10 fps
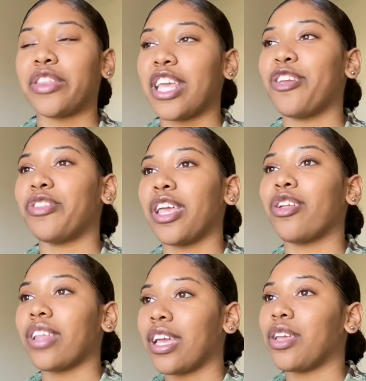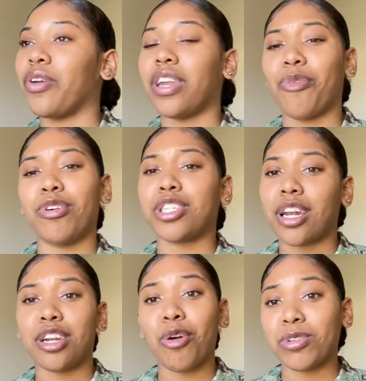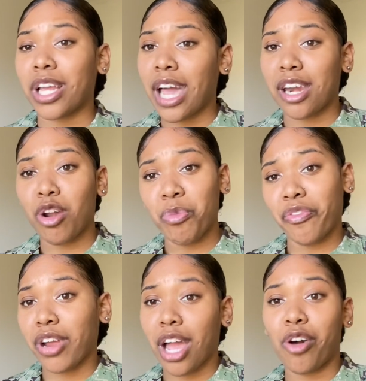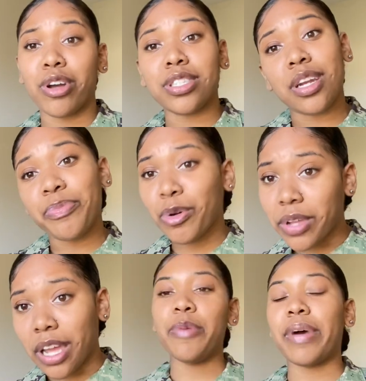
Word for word: Thank you, thank you, thank you. And I want y'all to know what y'all gotta know before y'all go into the boot camp.